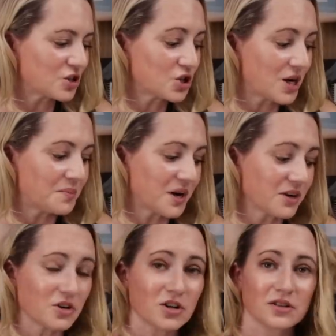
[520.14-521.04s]
Shea
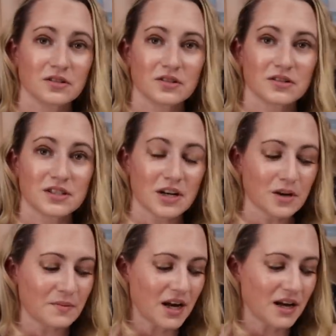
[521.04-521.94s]
butter,
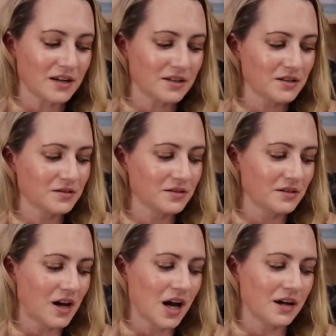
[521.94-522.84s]
ceramide,
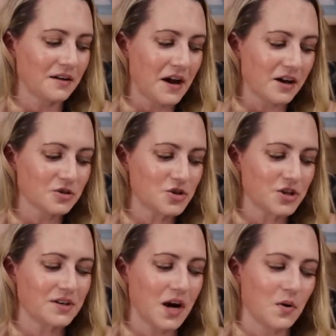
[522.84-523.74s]

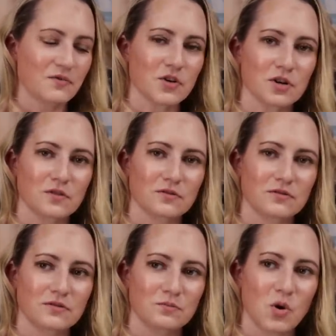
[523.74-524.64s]
algae. However,
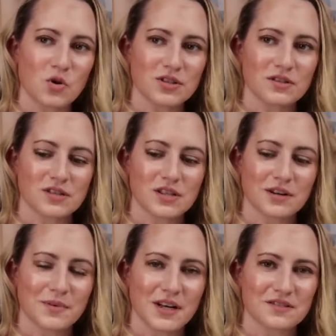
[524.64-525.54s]
most of the
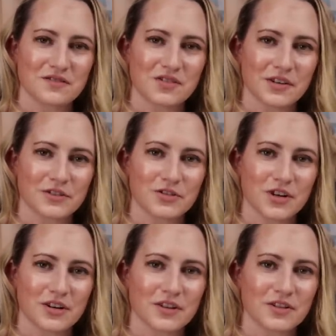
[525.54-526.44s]
ceramides in the Dr.
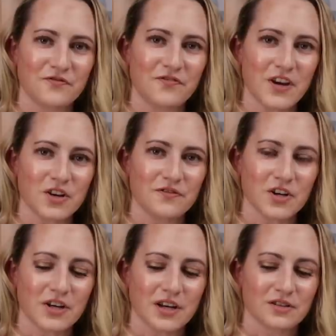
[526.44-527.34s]
Jart are at the very,
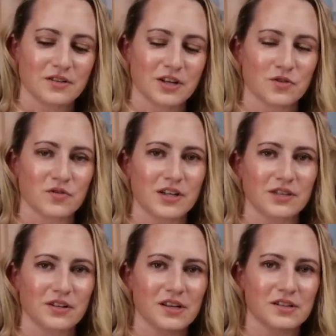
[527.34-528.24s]
very end of the
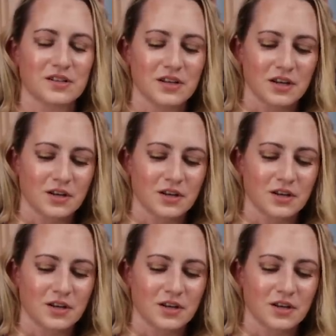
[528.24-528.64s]
ingredient list,